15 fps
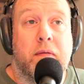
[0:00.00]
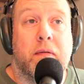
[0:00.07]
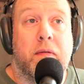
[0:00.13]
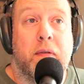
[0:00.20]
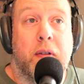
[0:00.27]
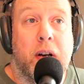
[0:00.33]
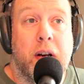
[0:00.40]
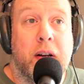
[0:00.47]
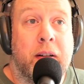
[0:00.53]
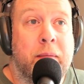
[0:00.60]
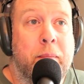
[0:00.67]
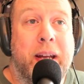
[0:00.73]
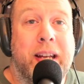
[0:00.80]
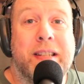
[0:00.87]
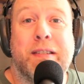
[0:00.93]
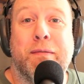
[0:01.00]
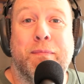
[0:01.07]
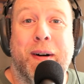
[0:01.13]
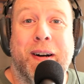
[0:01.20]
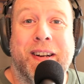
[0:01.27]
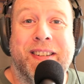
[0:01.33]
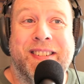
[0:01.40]
For peace of
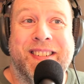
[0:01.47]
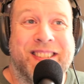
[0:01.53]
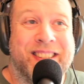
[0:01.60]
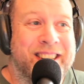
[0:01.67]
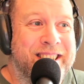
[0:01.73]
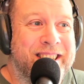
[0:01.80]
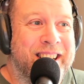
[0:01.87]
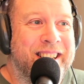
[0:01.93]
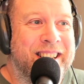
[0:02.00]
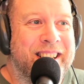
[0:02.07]
mind, as they say,